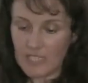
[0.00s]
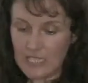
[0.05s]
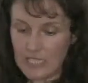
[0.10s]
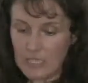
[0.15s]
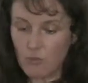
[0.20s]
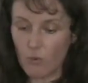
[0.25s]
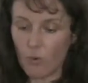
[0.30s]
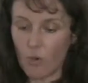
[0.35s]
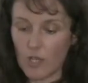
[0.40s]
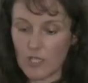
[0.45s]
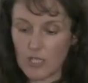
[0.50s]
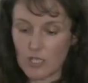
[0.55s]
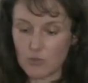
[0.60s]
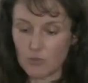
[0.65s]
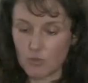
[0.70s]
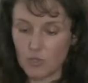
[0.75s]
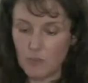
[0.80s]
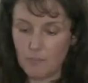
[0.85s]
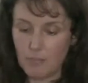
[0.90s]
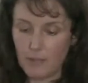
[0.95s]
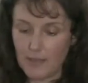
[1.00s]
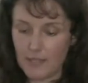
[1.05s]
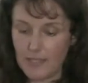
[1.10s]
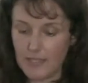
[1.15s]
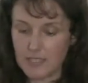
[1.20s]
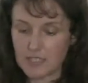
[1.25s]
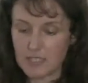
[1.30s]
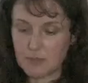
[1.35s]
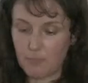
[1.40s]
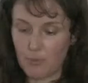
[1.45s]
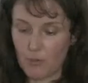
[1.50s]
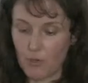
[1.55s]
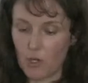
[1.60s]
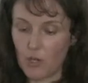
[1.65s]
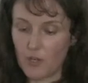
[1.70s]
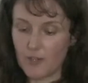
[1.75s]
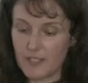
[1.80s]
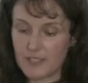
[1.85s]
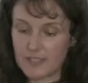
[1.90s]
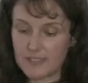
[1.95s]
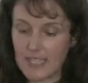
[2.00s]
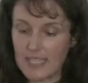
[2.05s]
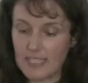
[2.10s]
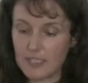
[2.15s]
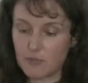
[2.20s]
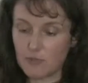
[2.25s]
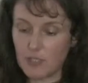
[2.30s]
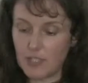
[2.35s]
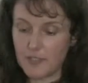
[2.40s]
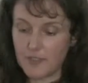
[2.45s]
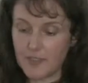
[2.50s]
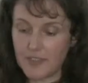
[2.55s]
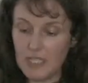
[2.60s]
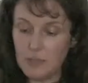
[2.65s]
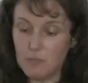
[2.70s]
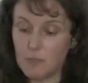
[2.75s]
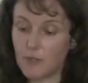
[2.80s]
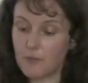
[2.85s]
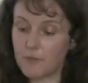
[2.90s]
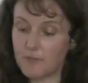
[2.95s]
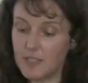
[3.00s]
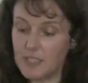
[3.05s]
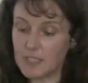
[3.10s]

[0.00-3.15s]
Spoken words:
in order to explore the central theme of